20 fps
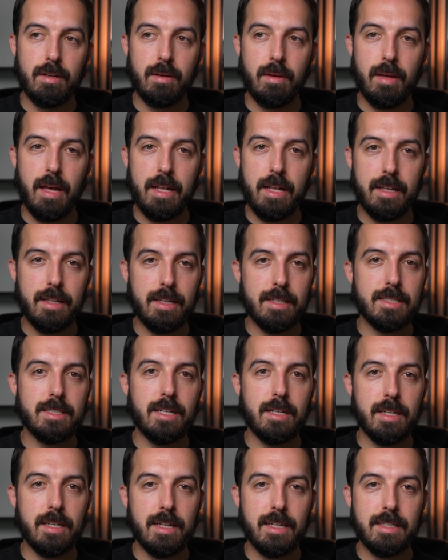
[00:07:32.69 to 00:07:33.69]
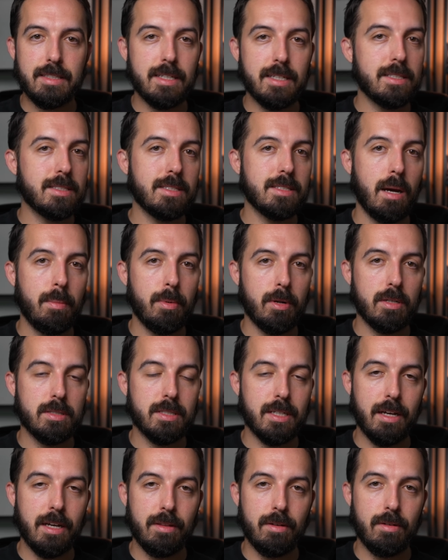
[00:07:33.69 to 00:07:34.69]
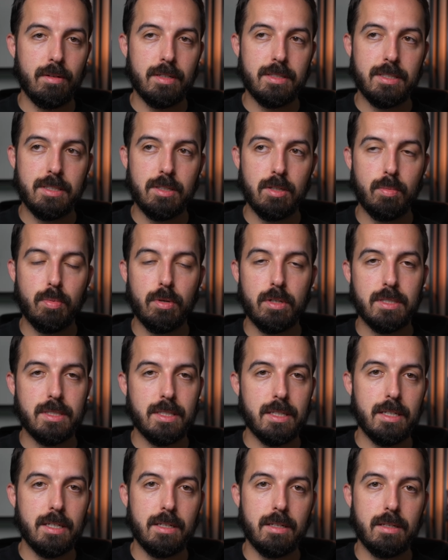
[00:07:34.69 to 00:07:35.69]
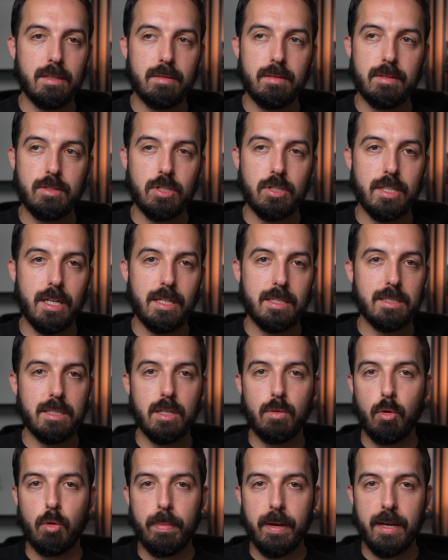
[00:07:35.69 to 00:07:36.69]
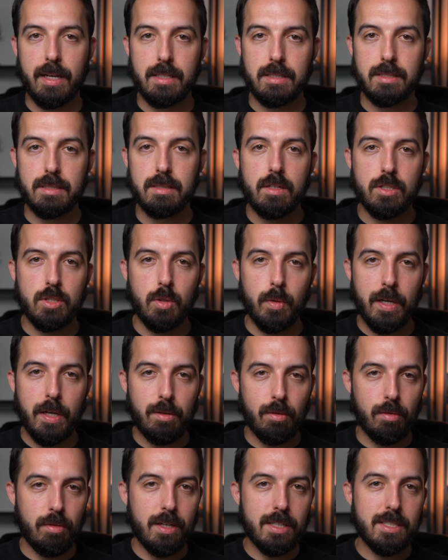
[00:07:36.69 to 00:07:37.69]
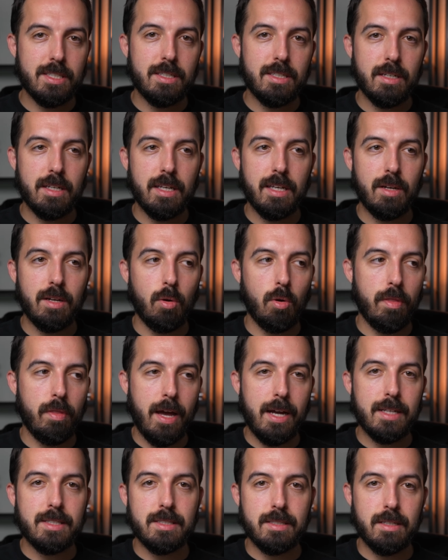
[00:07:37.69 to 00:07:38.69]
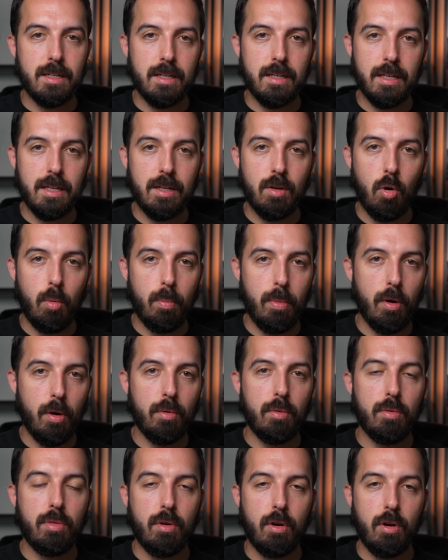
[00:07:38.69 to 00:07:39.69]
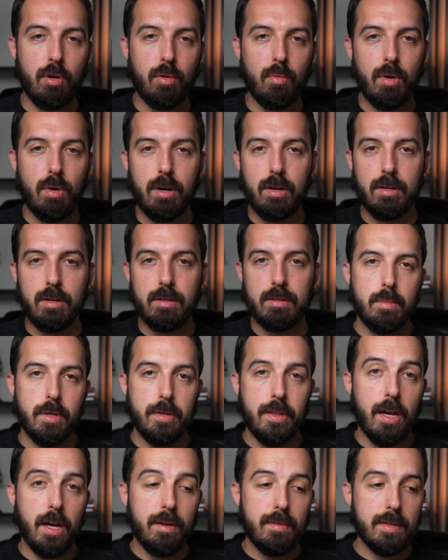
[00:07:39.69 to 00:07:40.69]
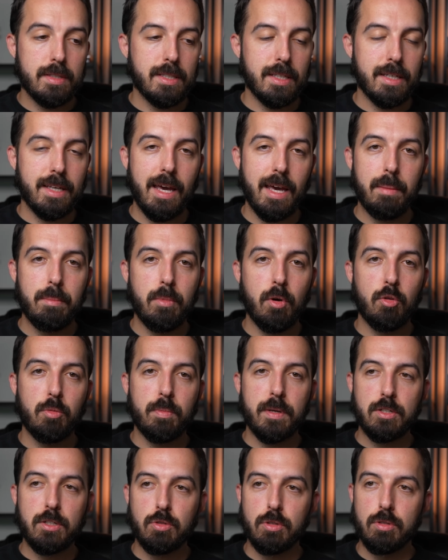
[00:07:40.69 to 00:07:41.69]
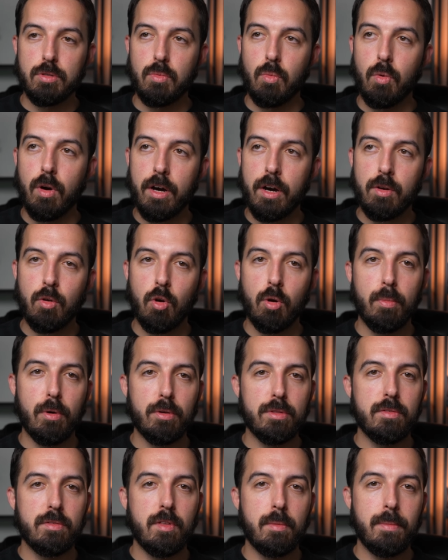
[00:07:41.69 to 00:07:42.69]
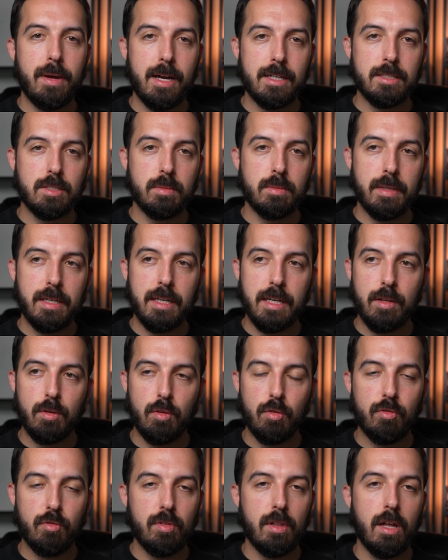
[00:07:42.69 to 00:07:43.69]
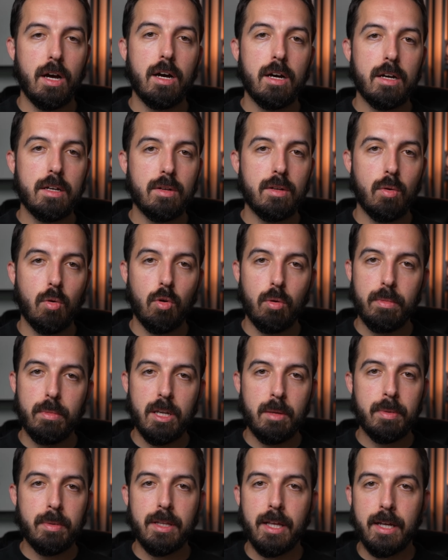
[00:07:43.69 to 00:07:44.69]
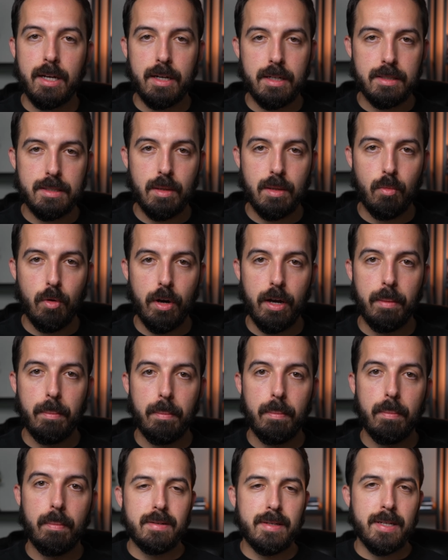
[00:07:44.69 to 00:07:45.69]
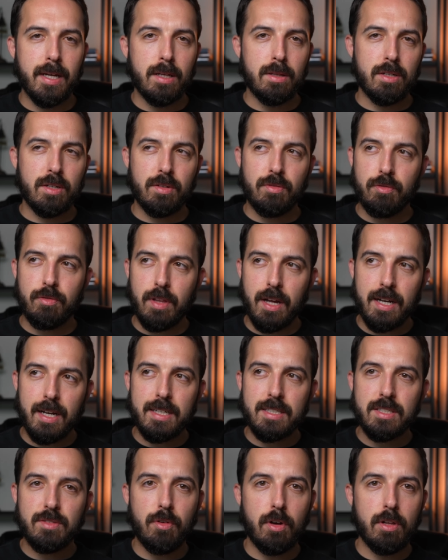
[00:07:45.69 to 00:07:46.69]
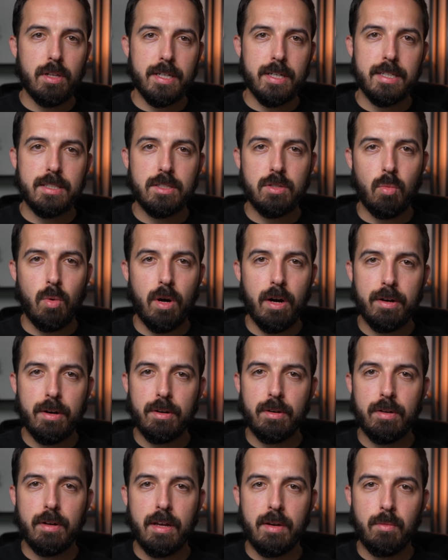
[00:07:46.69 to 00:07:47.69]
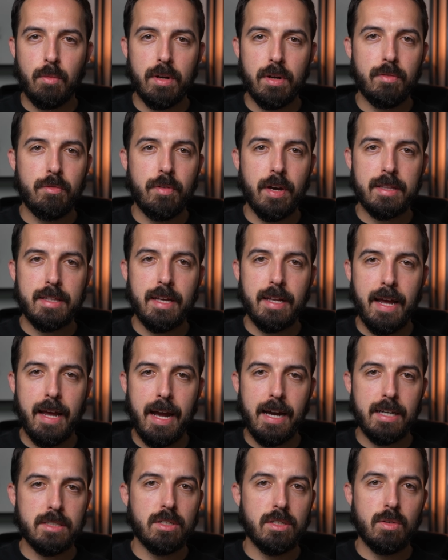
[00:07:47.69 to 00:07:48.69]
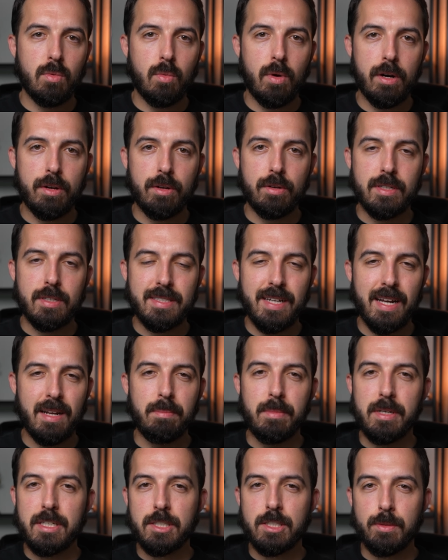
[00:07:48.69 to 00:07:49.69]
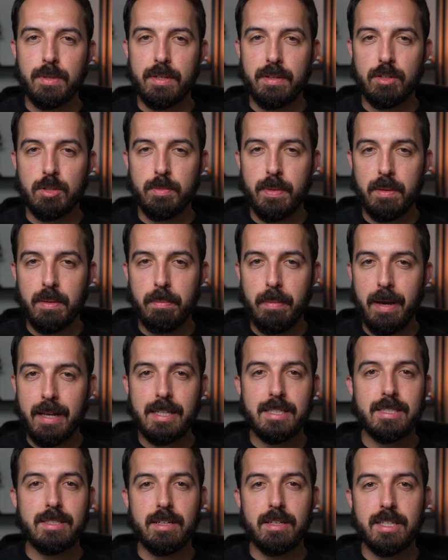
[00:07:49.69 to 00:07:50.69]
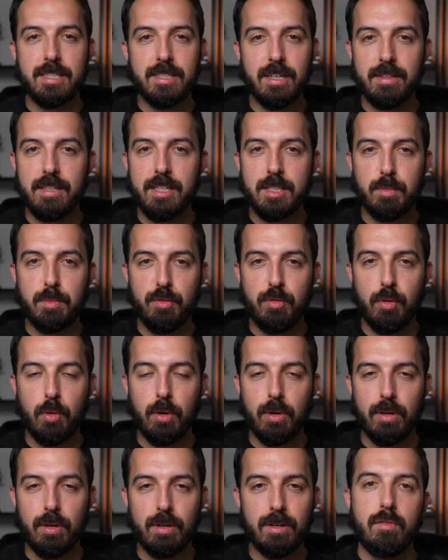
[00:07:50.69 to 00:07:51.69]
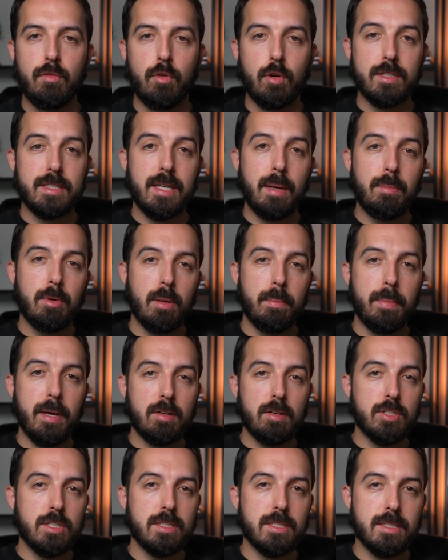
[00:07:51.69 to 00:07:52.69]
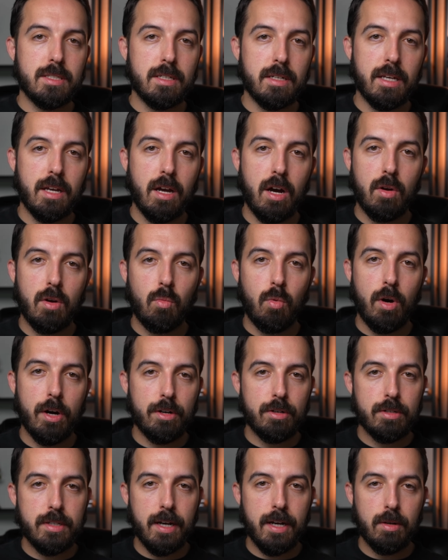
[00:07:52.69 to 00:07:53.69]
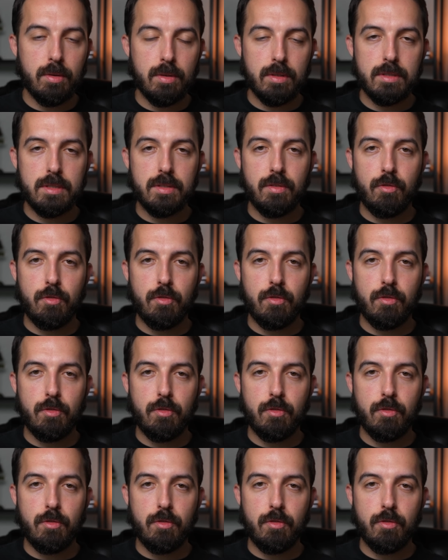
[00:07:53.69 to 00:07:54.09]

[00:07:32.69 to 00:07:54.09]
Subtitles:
And in this study, it didn't stop it altogether. It still proceeded just at a slower pace. So either this study or that study or both are wrong, but they obviously can't both be true. One or both of them has to be either flawed or manipulated in some way. Now look, flies falling into water and what effect that has on the water is not a mystery. There's been many studies on this before. For example, a Belgian study on water towers